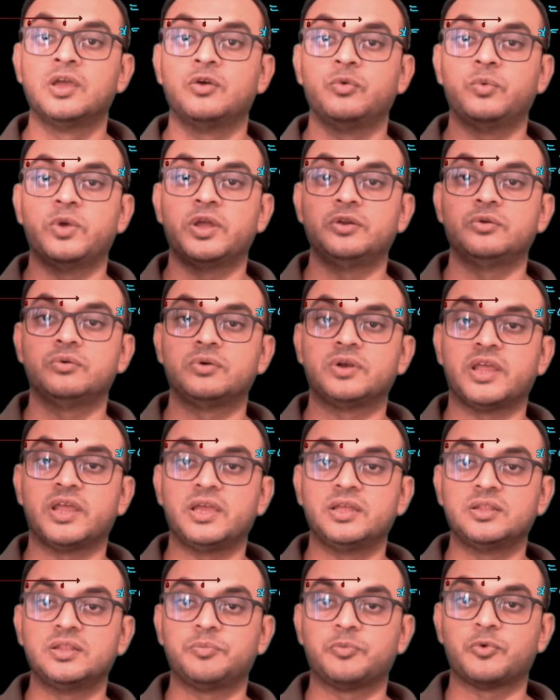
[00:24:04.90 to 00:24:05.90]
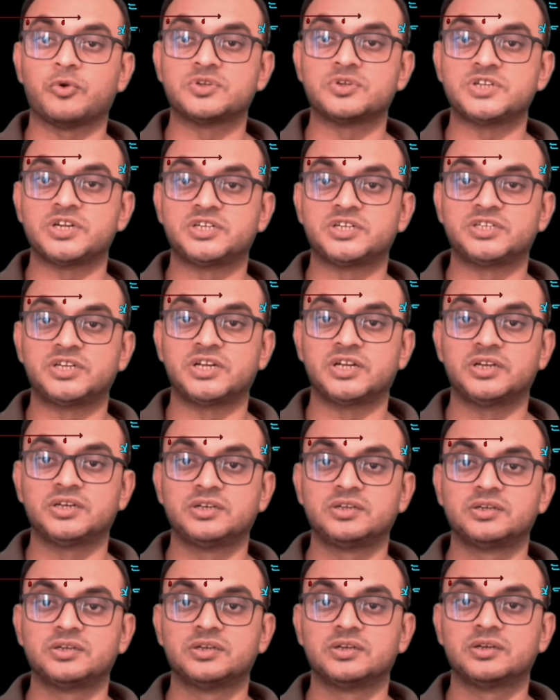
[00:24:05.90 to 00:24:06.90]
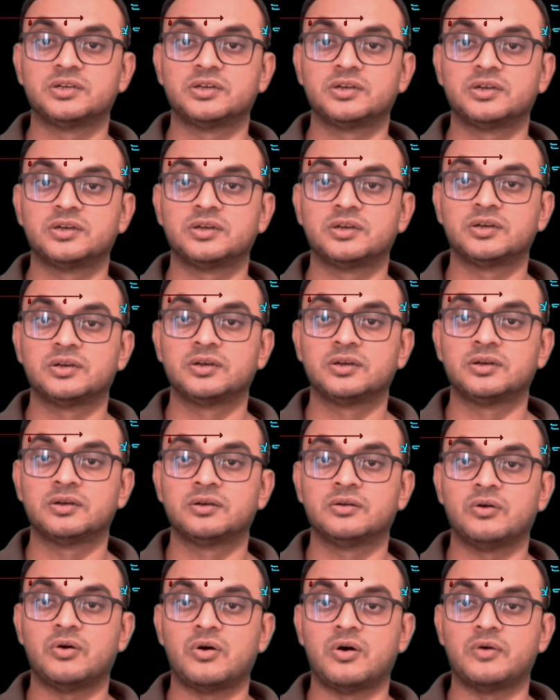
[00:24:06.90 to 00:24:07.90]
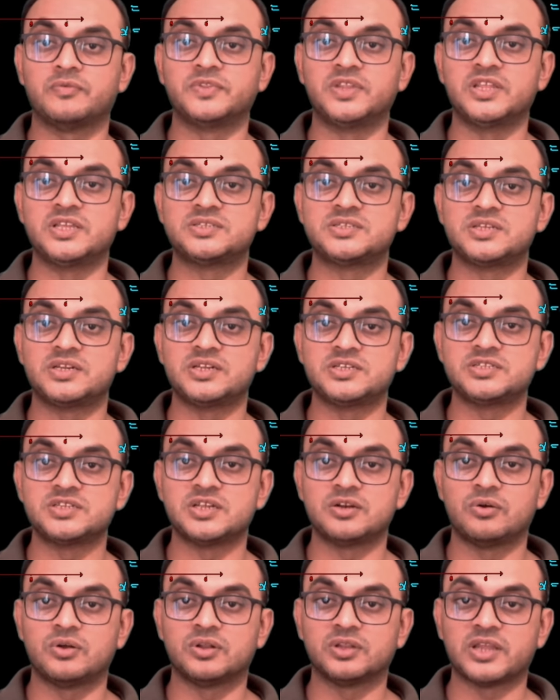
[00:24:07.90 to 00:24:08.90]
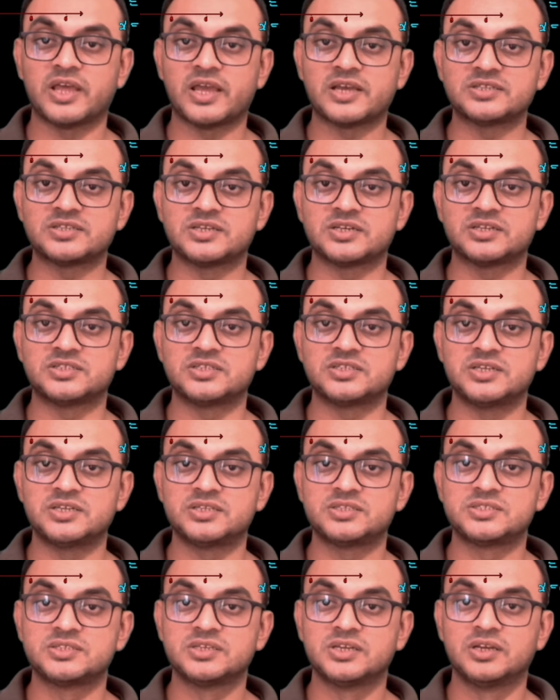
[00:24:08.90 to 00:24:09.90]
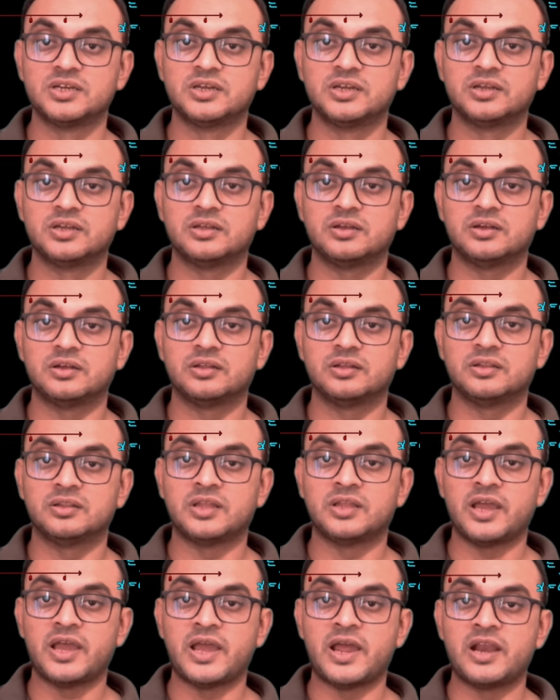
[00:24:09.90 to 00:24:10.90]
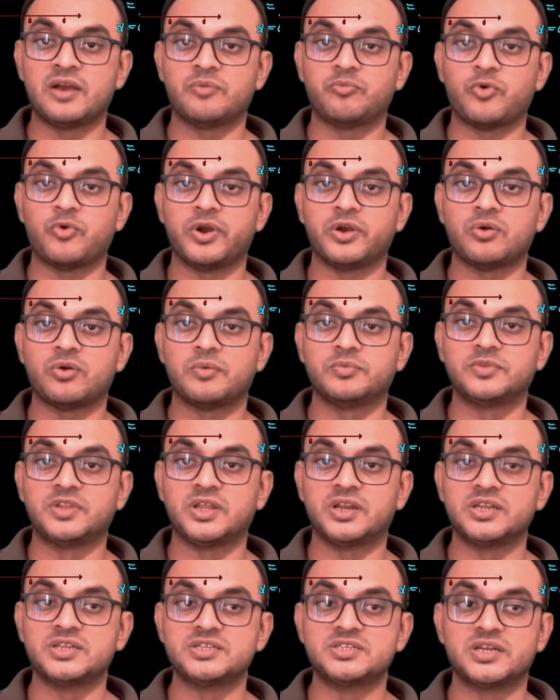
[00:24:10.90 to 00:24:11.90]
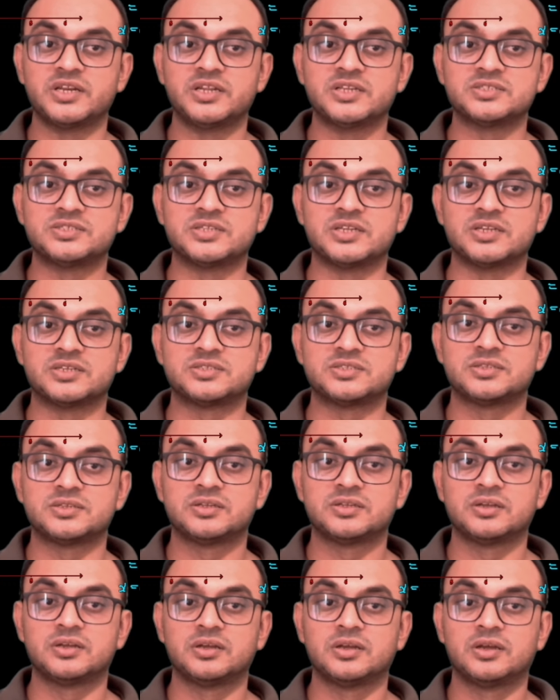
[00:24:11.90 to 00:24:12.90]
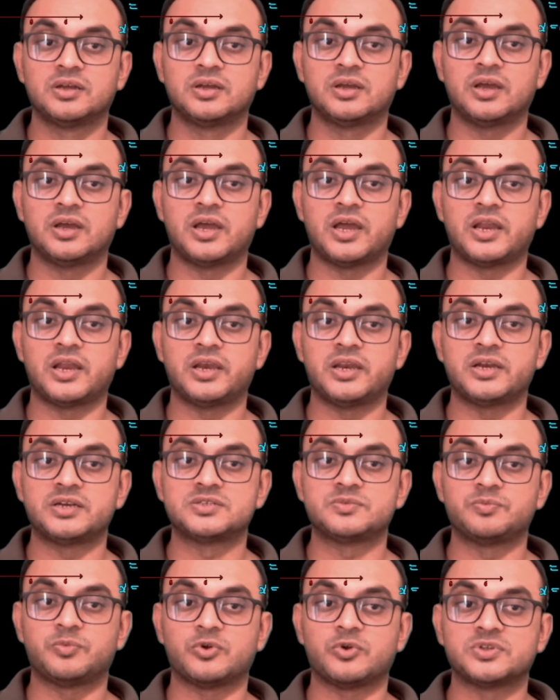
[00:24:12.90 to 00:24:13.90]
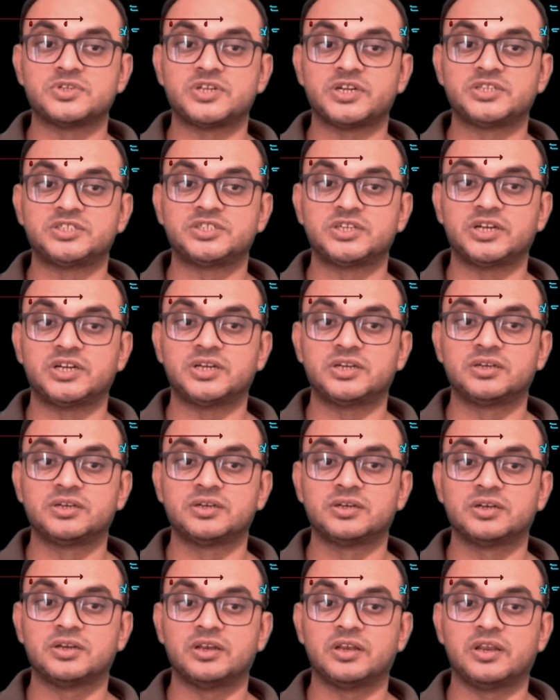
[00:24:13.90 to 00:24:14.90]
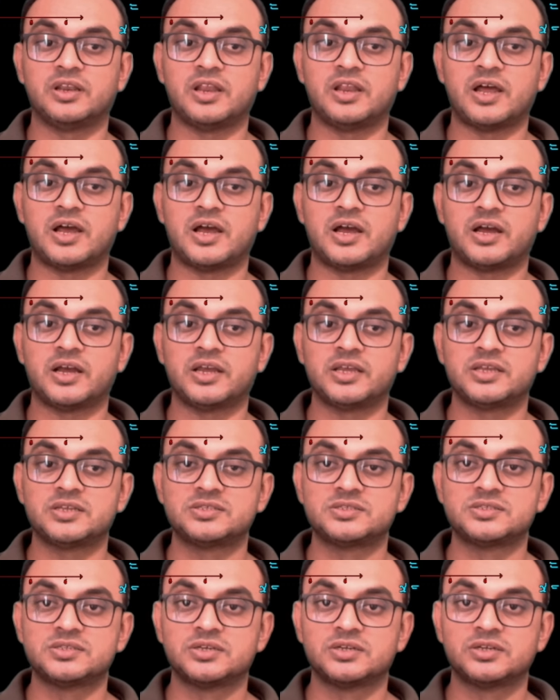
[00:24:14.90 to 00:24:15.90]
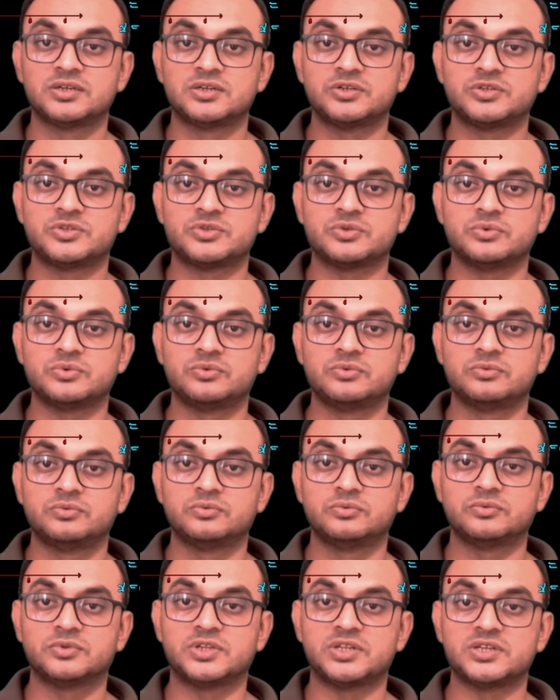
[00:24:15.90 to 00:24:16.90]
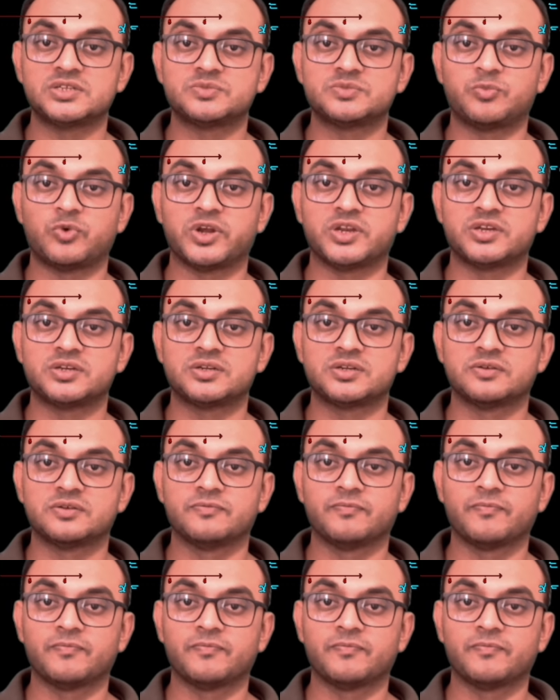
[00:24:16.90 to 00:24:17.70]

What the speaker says: When you take the projection of this region on the x-axis, the end point of the region is this, and its projection lies to this point.